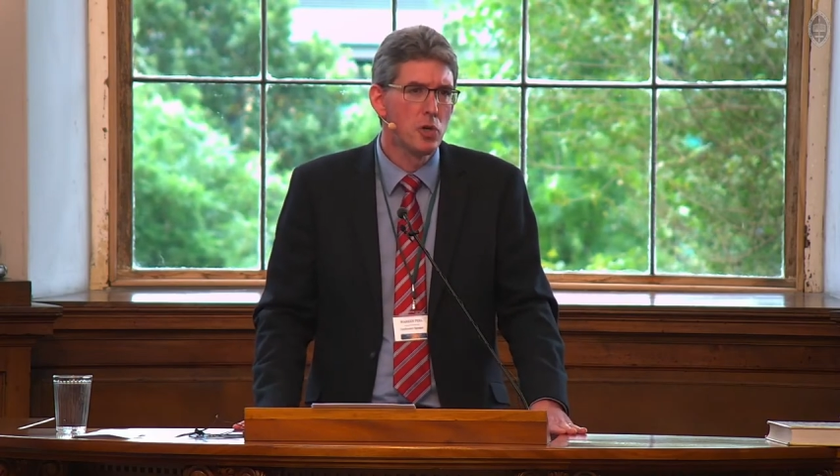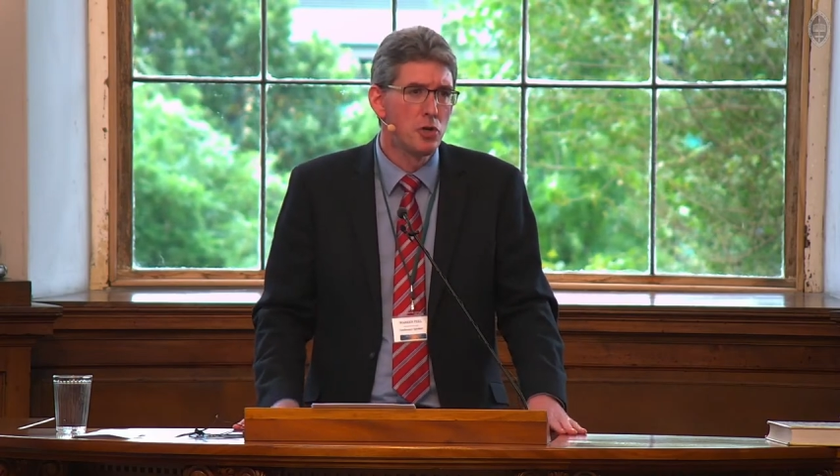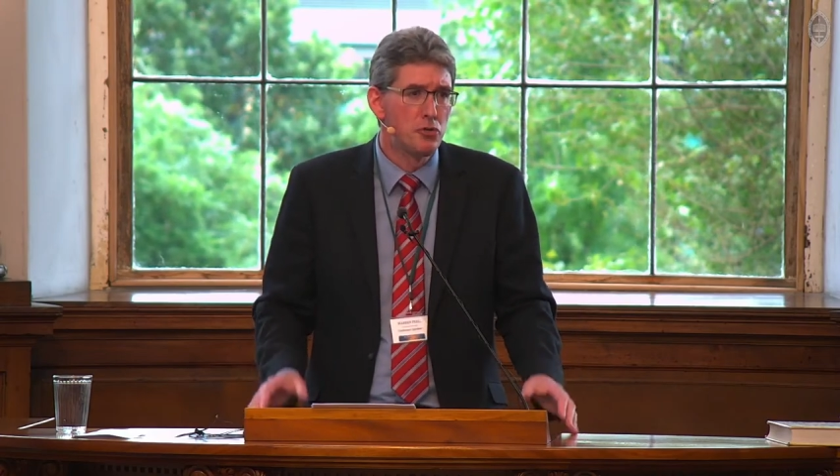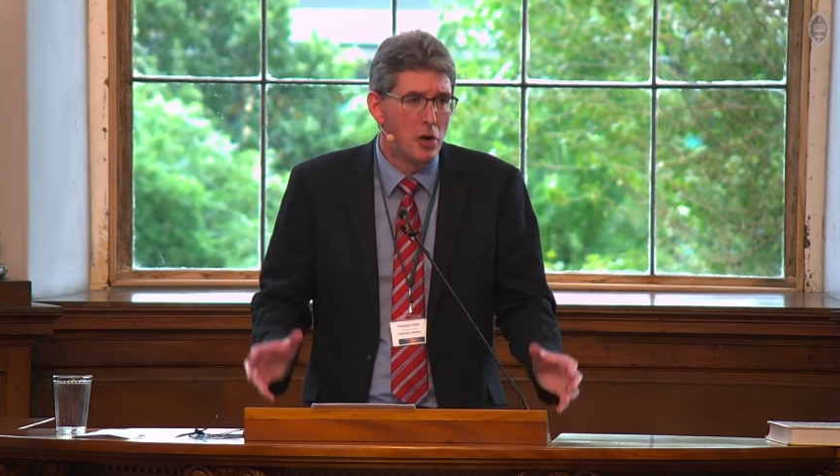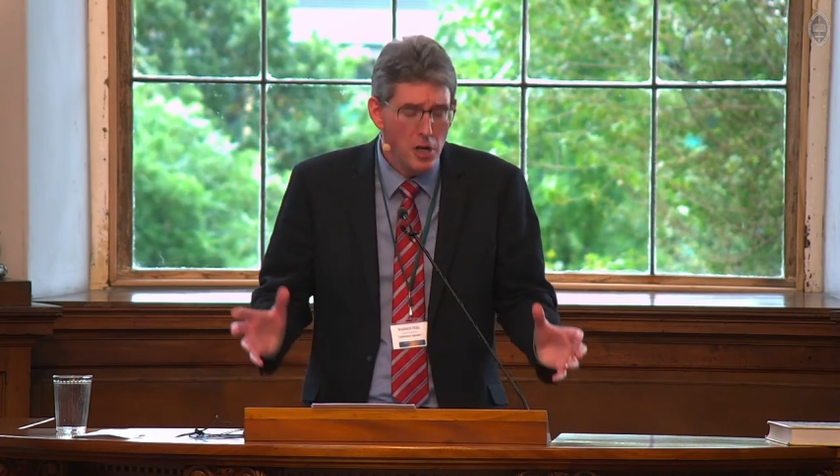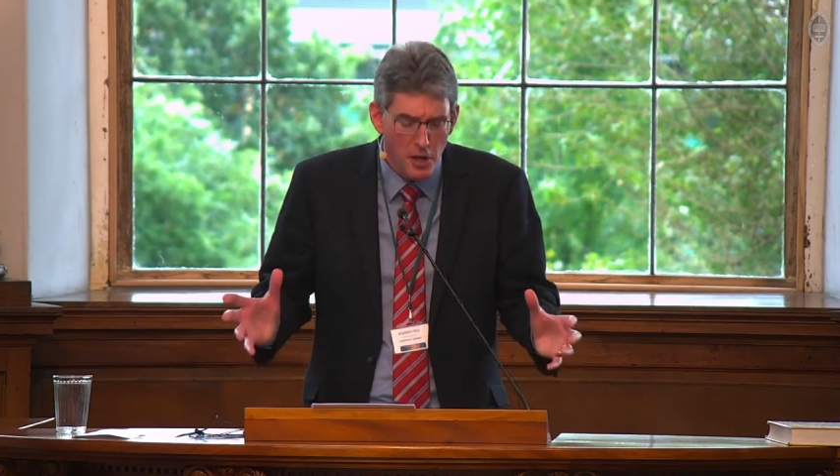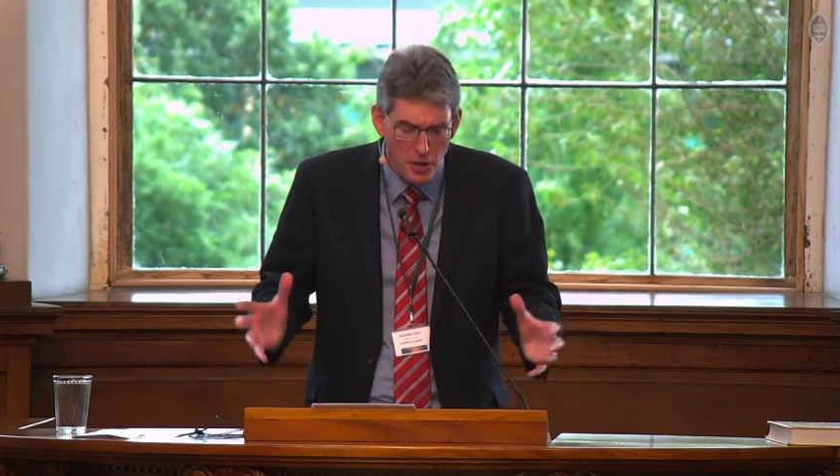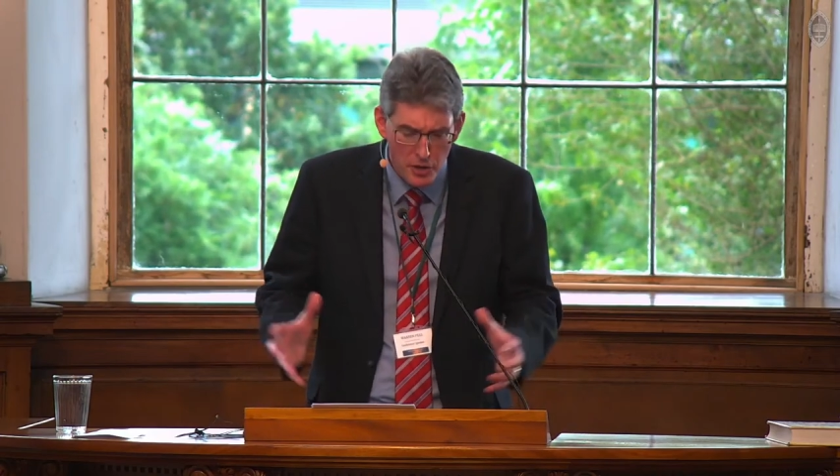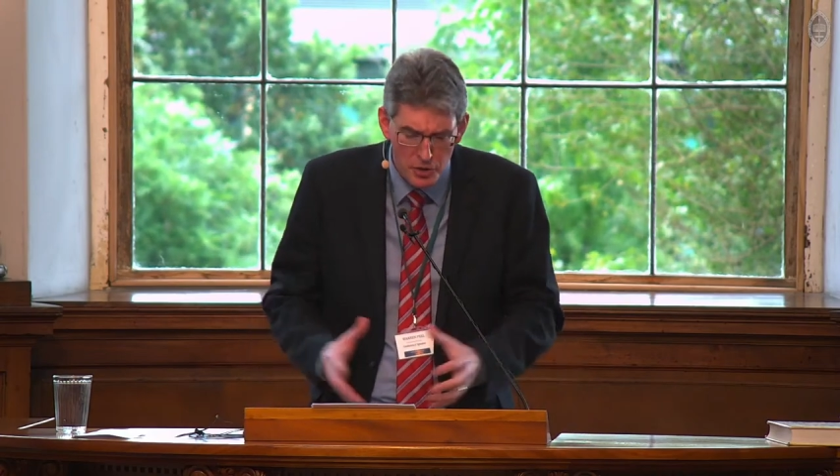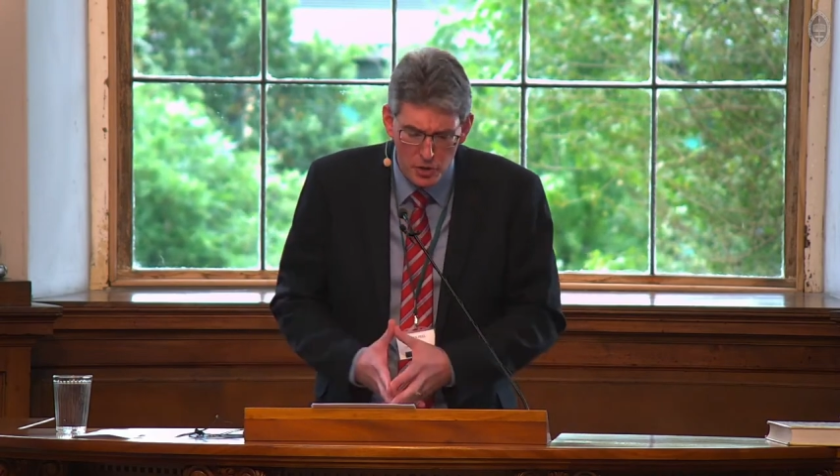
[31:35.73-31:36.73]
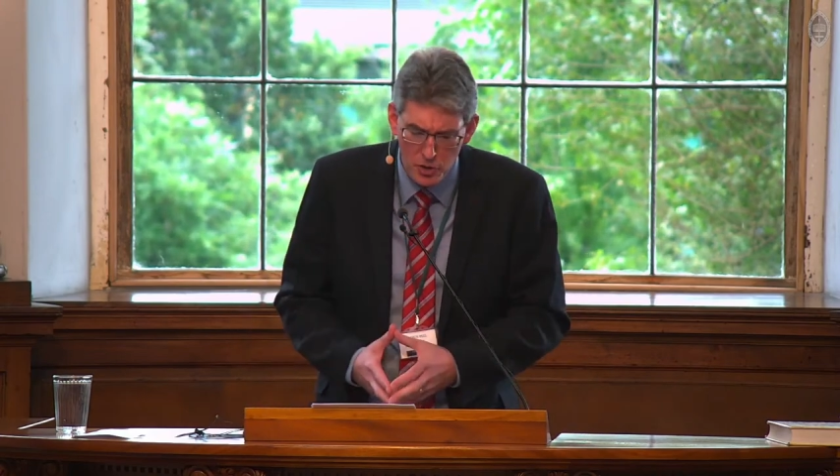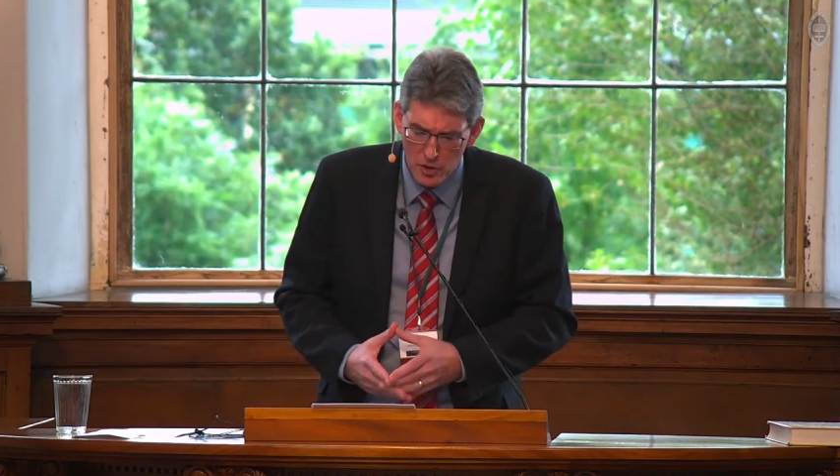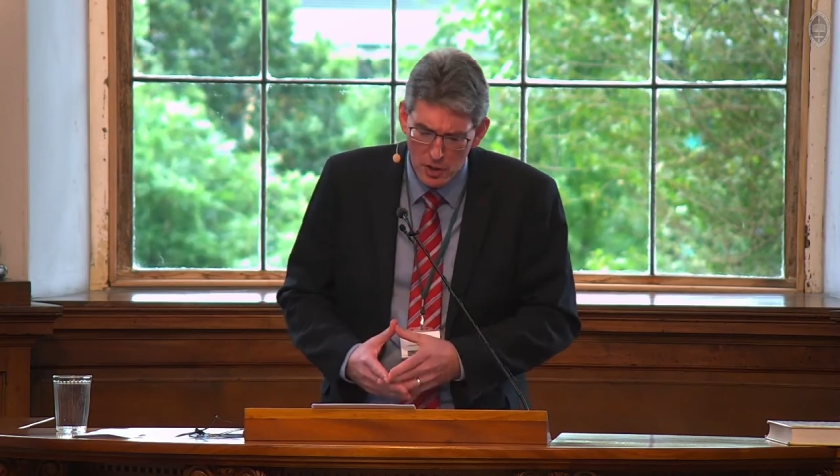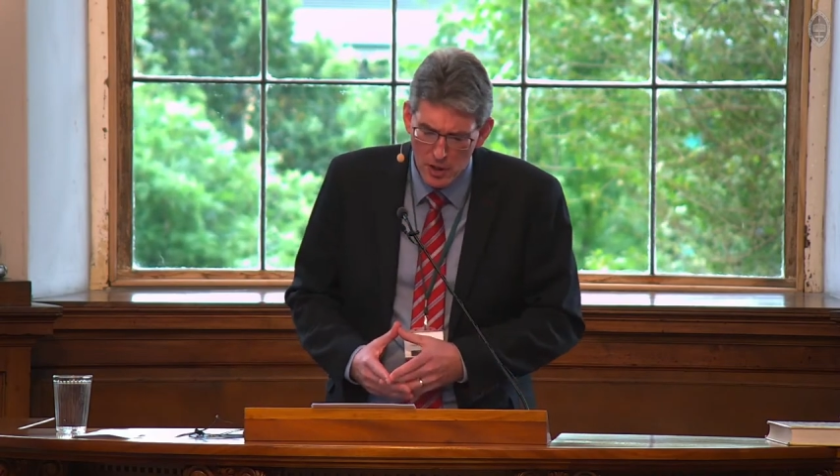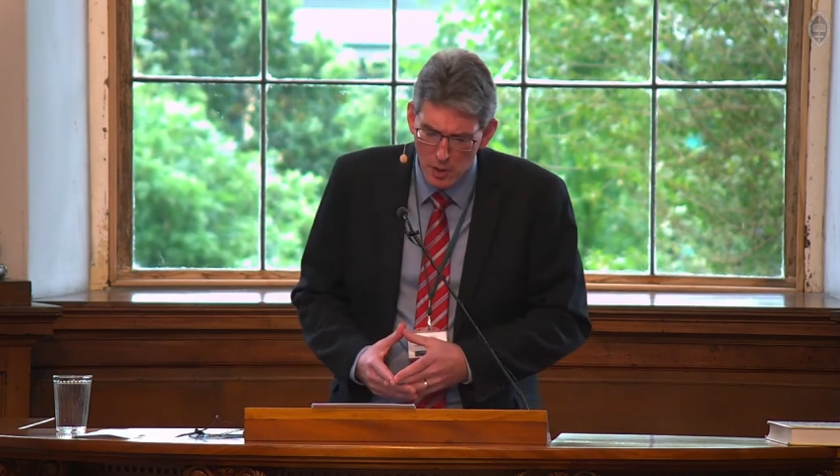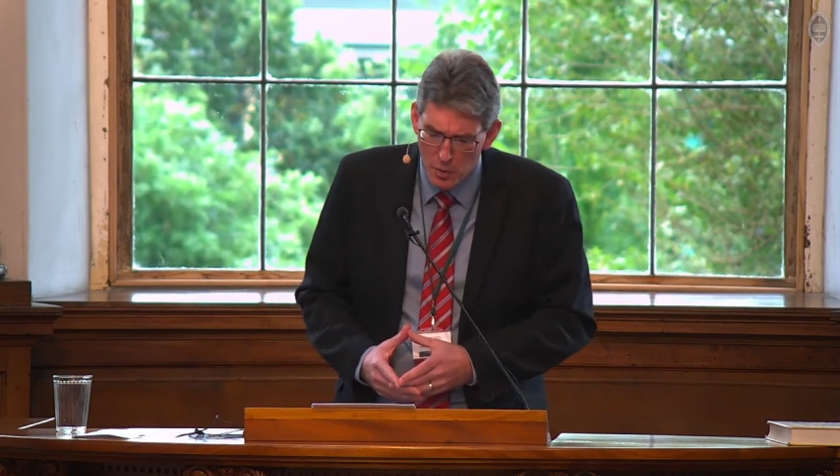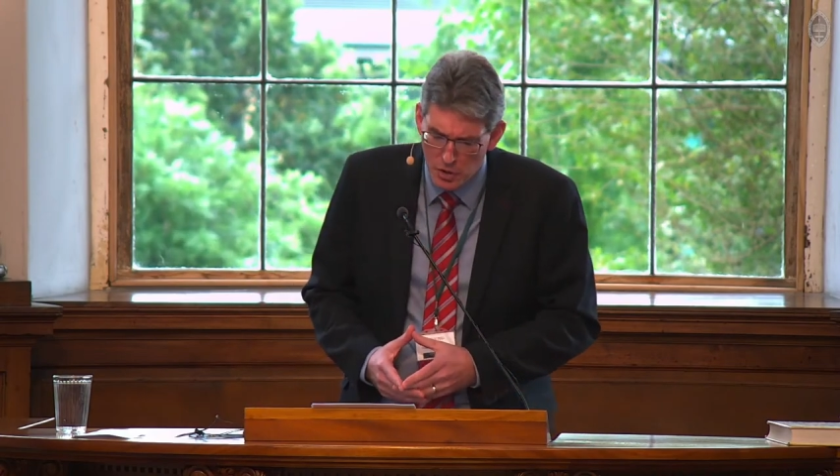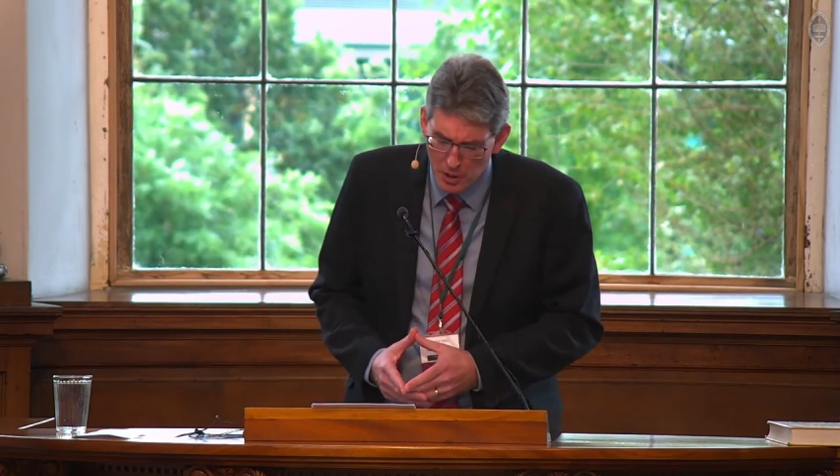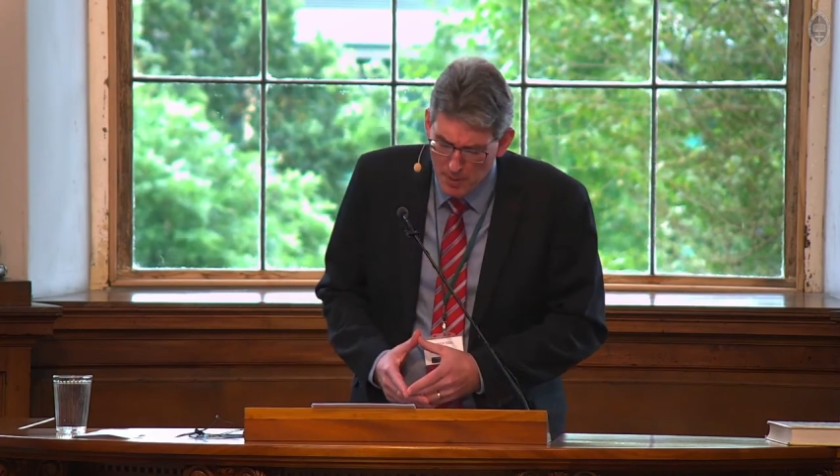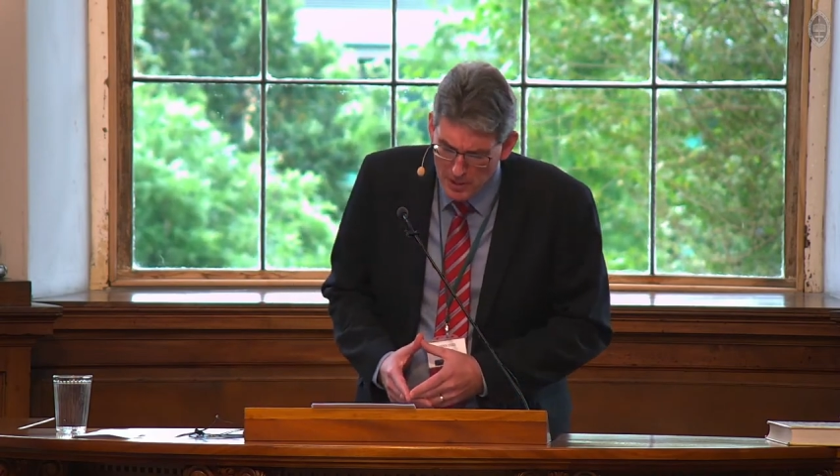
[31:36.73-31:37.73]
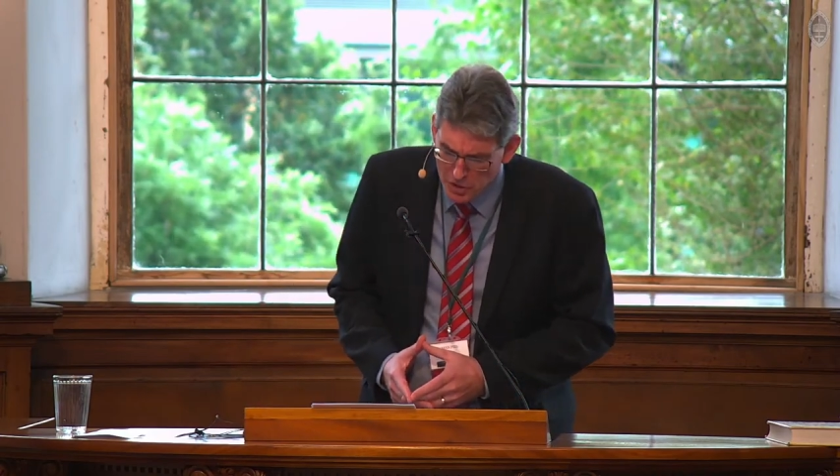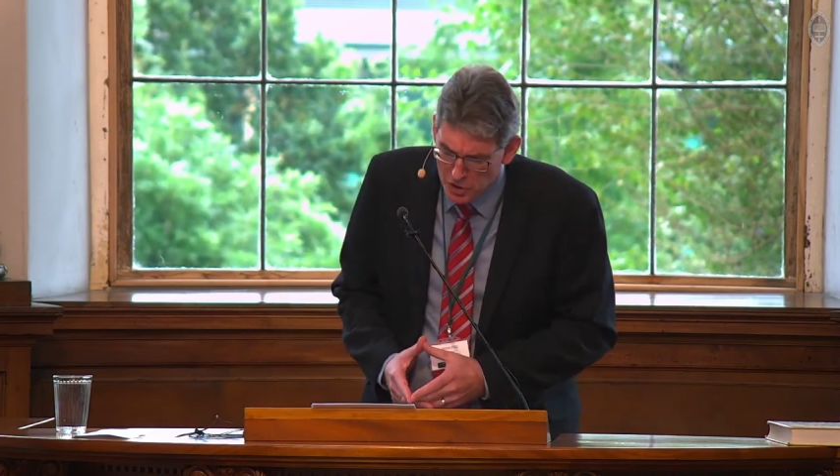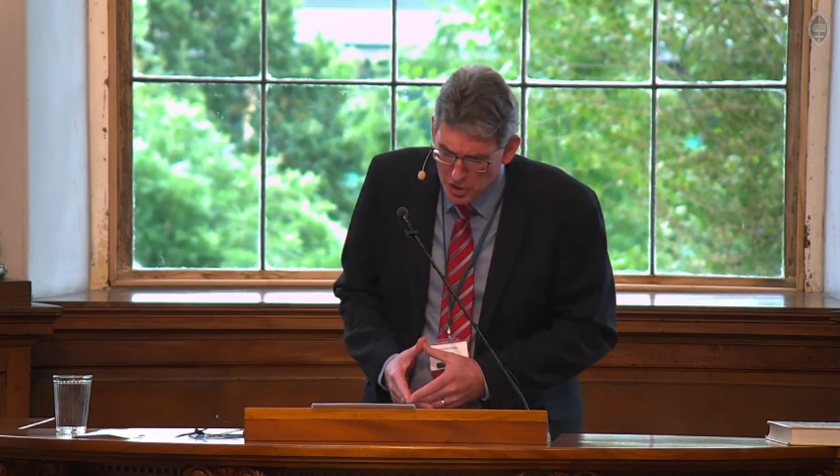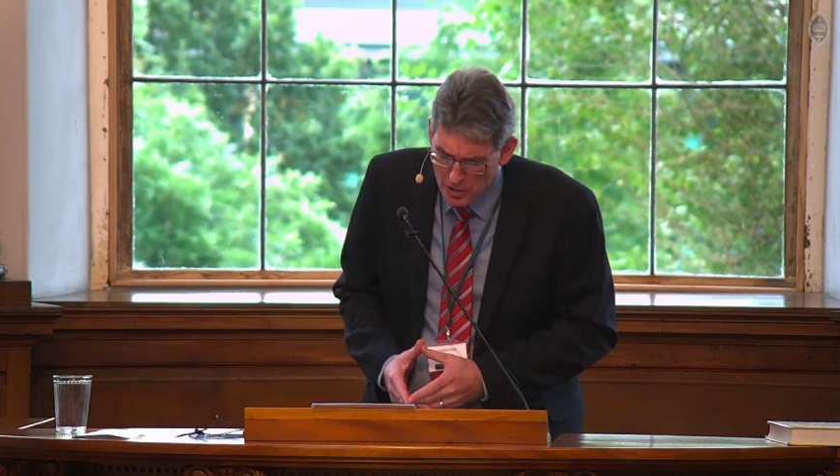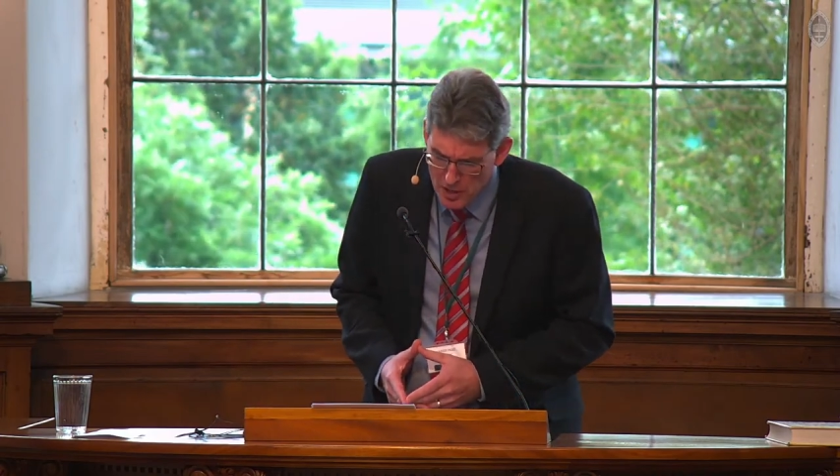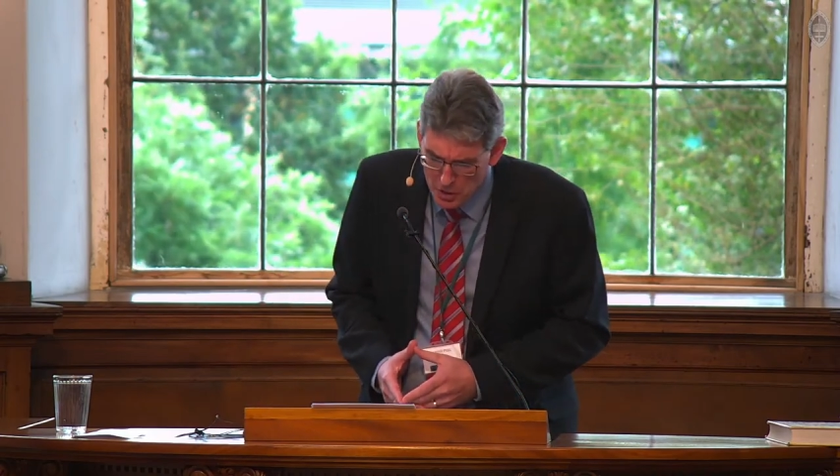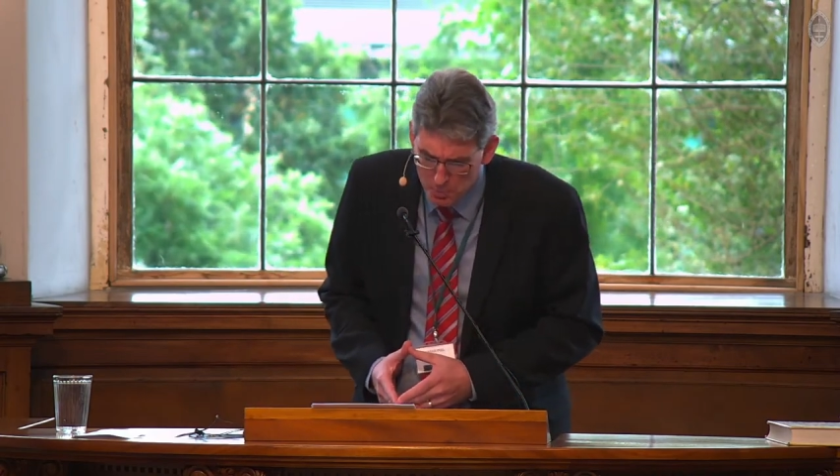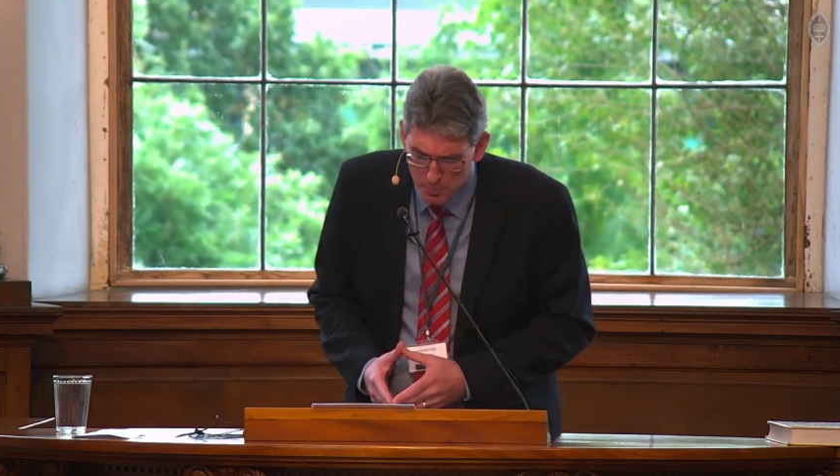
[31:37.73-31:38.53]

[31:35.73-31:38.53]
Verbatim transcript: Drunkenness, which had been a serious